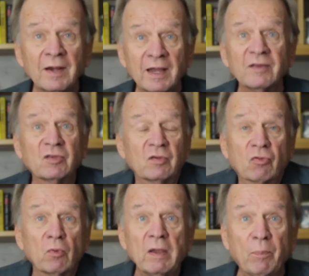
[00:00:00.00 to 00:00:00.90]
It's
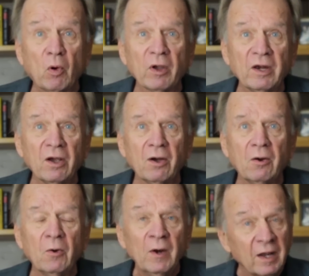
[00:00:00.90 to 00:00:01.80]

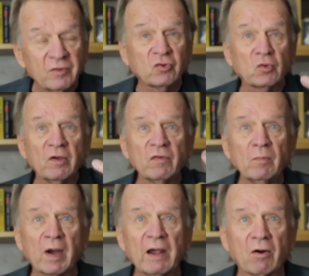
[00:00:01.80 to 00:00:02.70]
3.0. It's driven
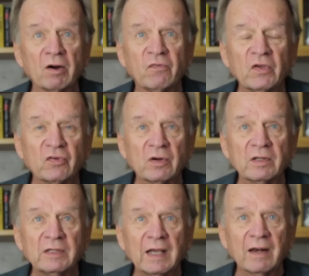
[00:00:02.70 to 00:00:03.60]
by artificial
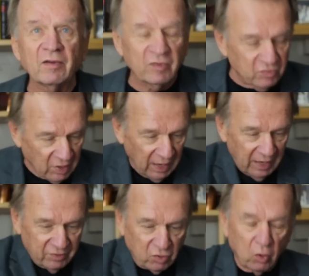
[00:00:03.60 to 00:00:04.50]
intelligence.
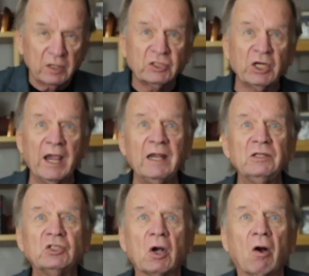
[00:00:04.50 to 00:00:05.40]
It's going to
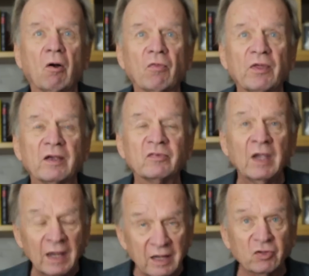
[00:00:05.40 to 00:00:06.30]
change all this.
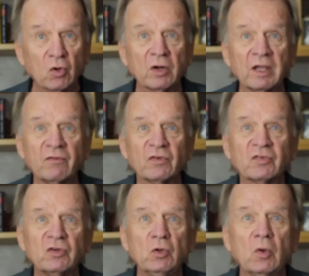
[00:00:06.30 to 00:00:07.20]
It's going to give
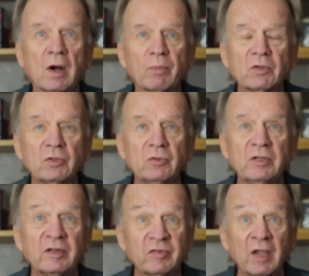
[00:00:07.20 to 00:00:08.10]
us new
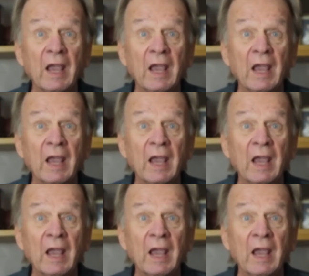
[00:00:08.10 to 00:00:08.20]
opportunities.